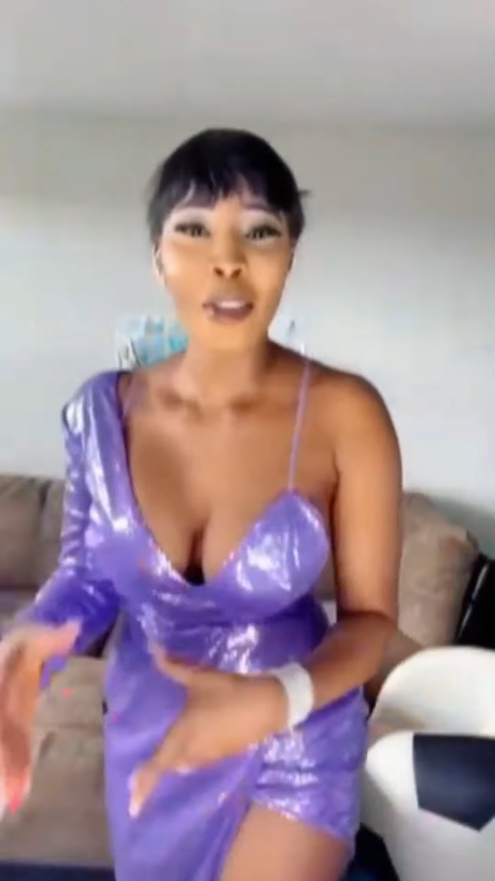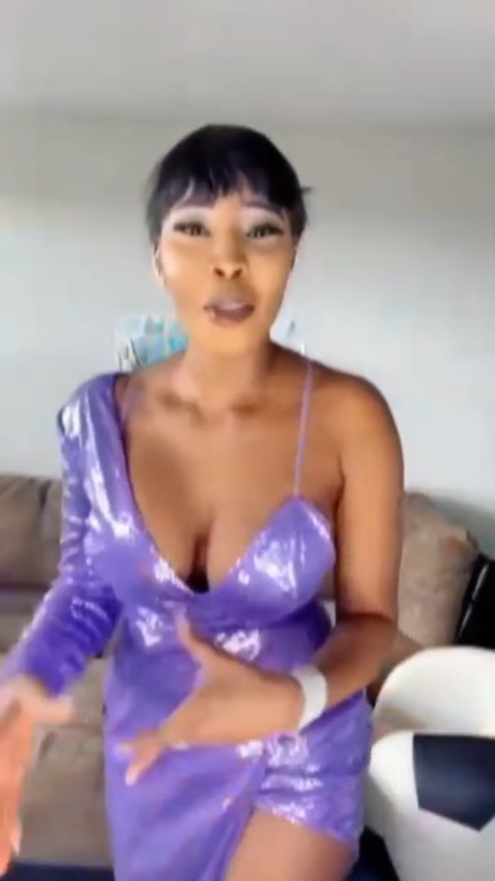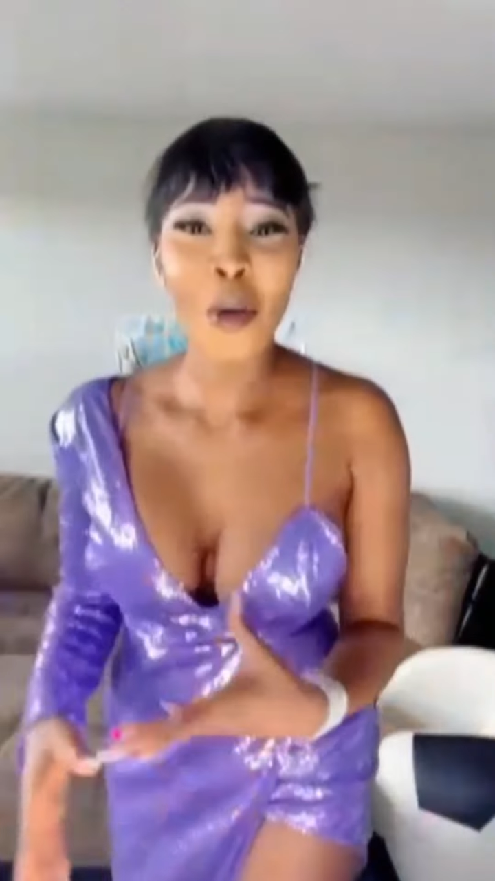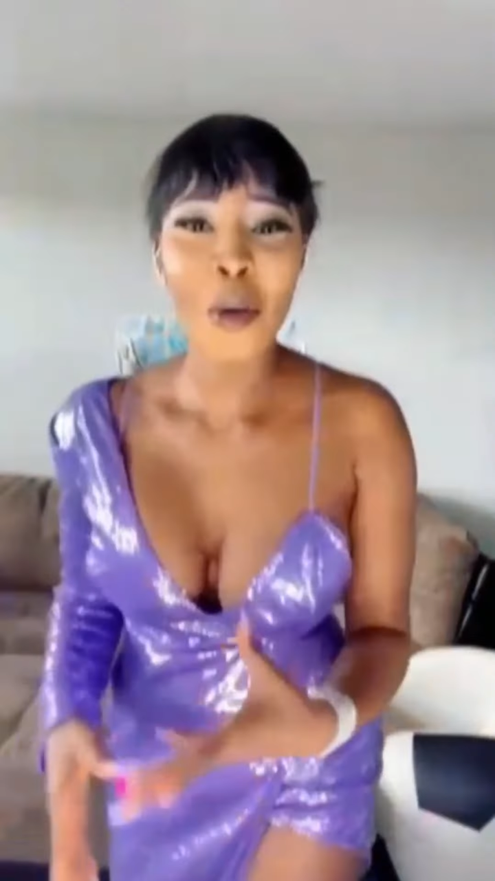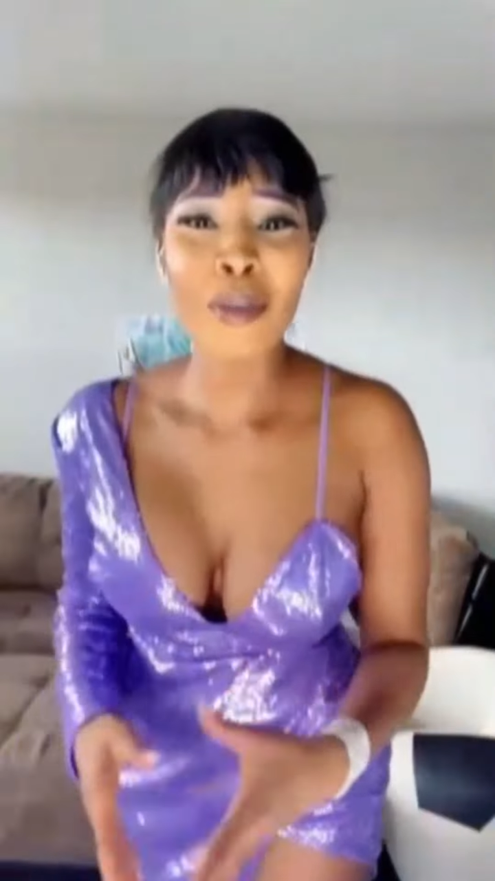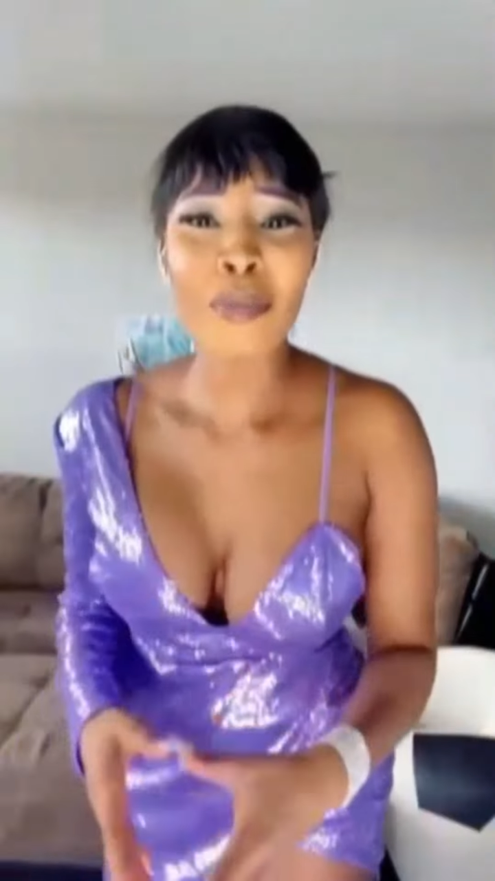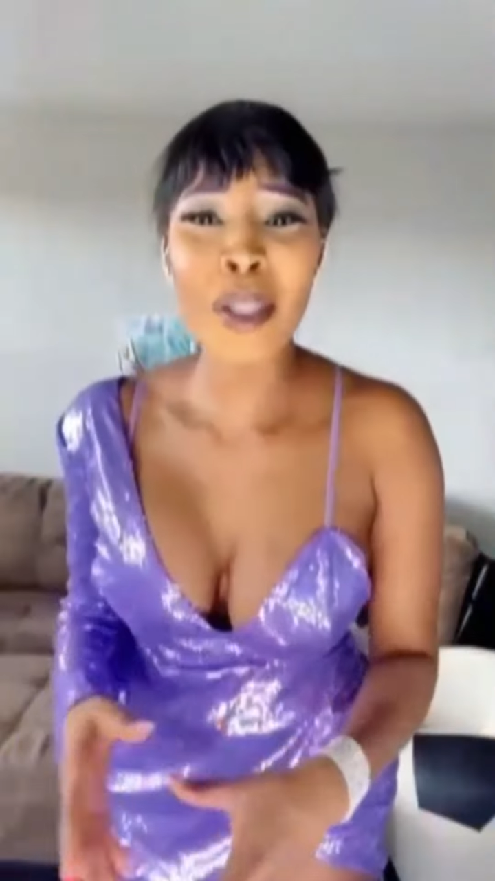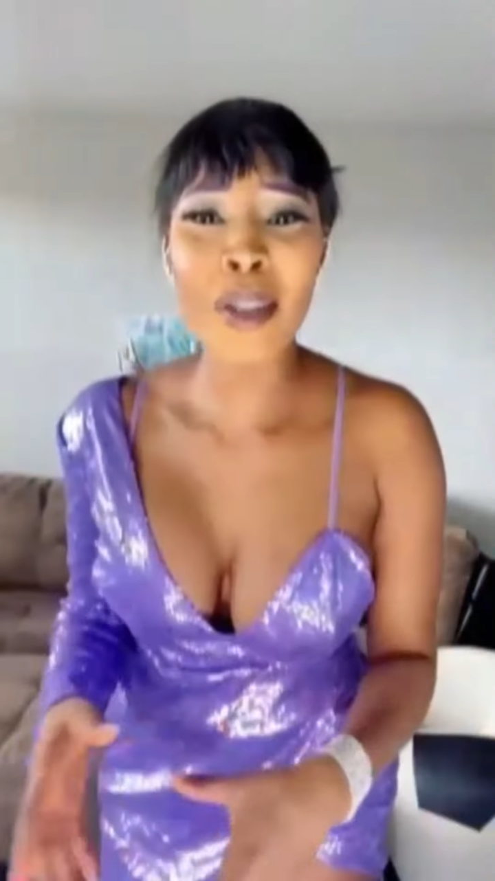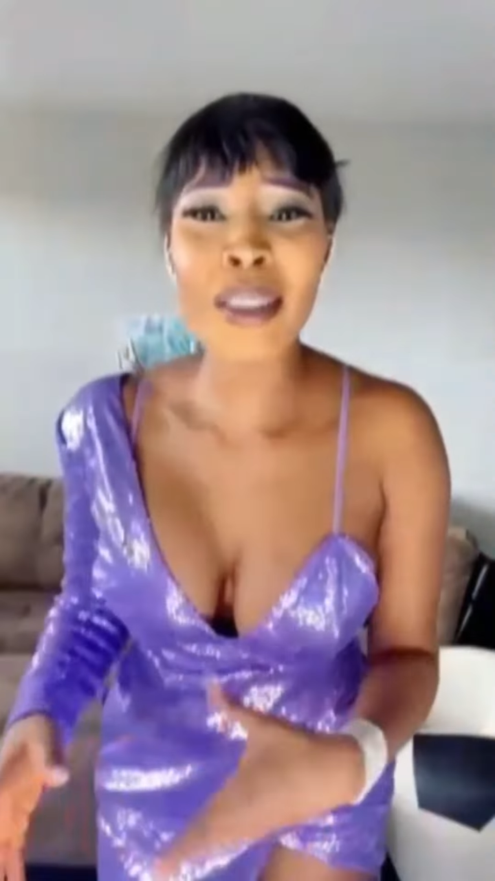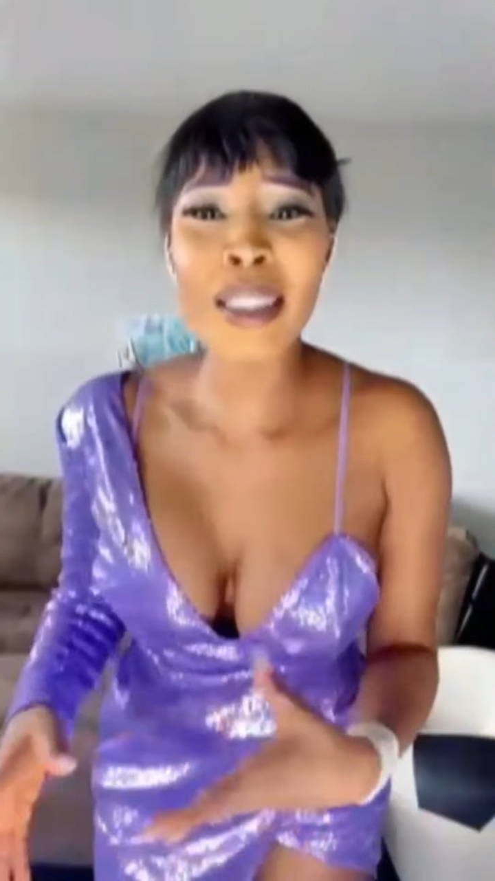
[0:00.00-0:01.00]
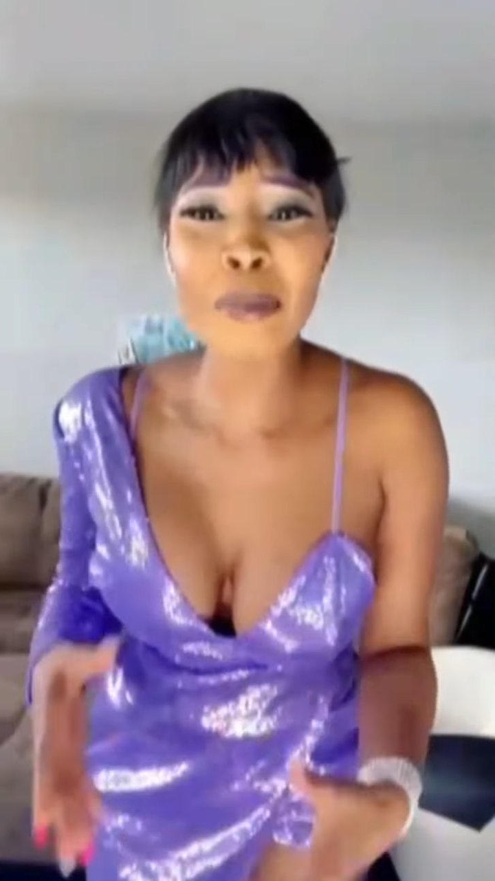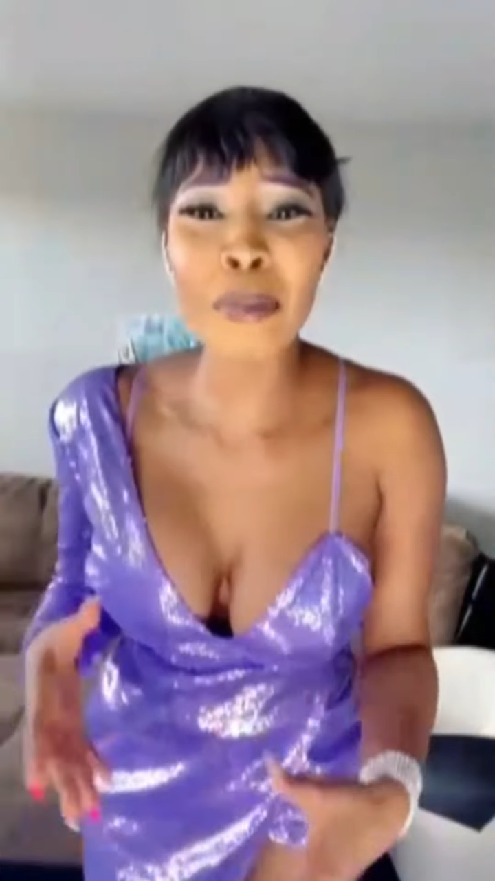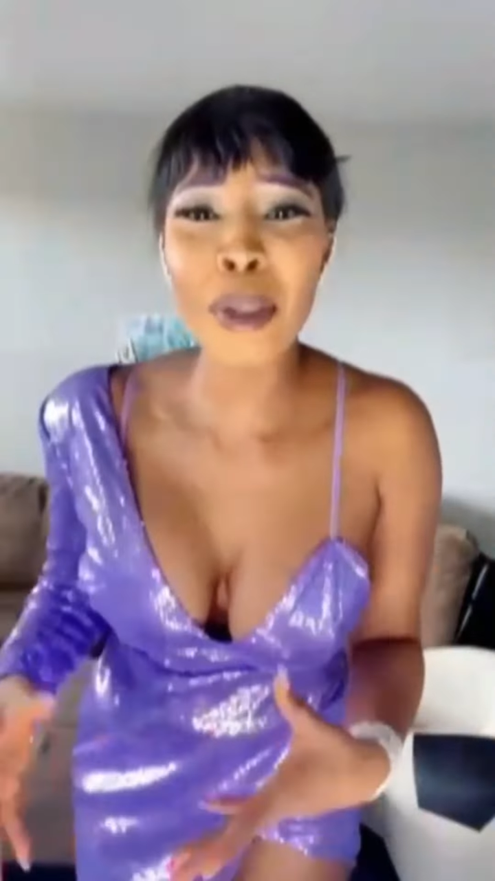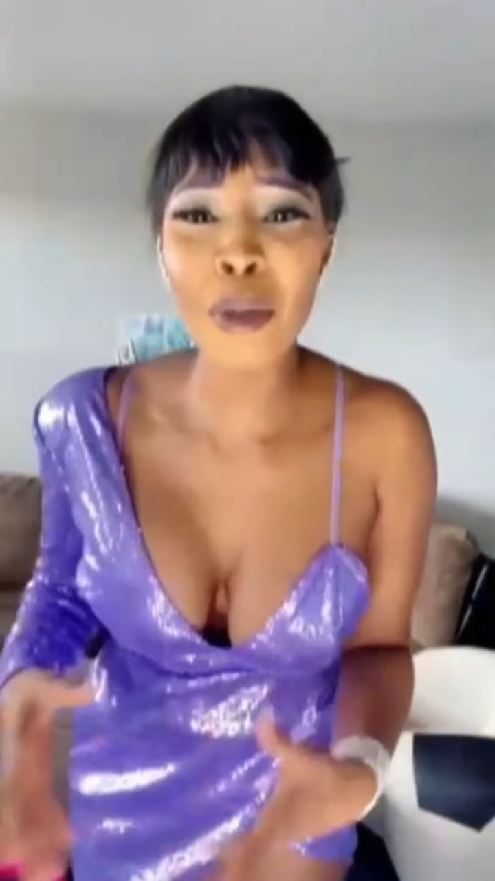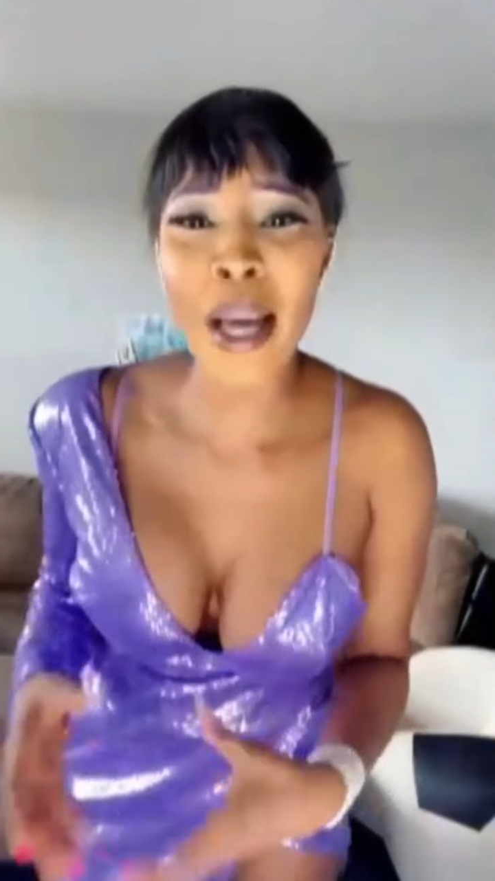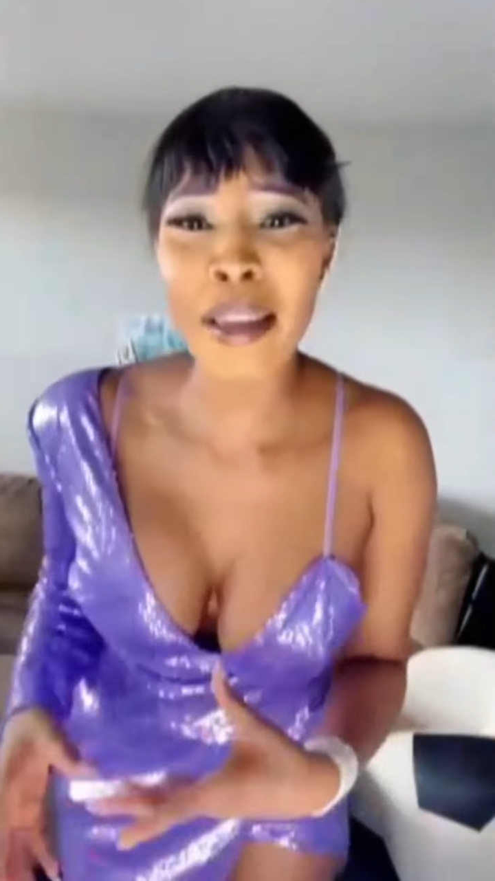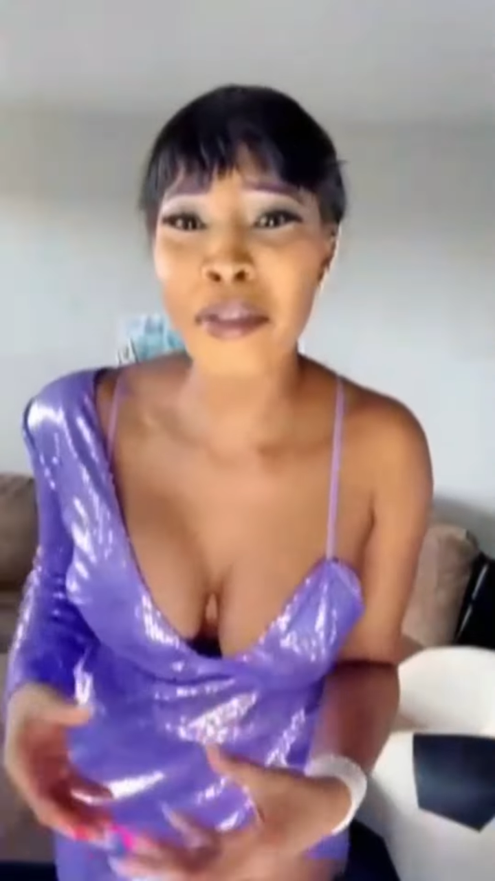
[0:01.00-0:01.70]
you know, because this spiritual